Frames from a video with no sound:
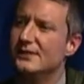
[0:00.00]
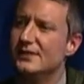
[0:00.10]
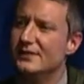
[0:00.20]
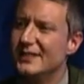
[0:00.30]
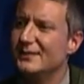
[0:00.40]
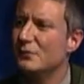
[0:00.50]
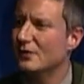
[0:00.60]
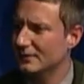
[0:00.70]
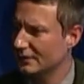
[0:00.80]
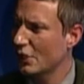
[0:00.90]
You need
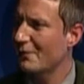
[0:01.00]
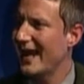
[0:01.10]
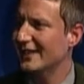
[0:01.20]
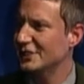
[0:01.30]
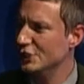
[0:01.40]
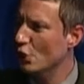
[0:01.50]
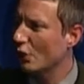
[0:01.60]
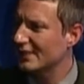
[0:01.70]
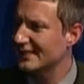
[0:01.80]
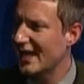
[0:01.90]
to go back to
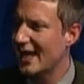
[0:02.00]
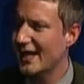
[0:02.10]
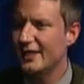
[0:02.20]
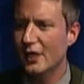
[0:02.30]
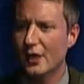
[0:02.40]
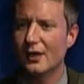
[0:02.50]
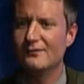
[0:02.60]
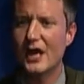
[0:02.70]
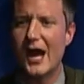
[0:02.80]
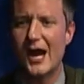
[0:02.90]
your side
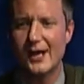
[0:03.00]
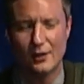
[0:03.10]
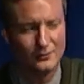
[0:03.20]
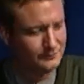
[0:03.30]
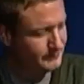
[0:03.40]
of the aisle.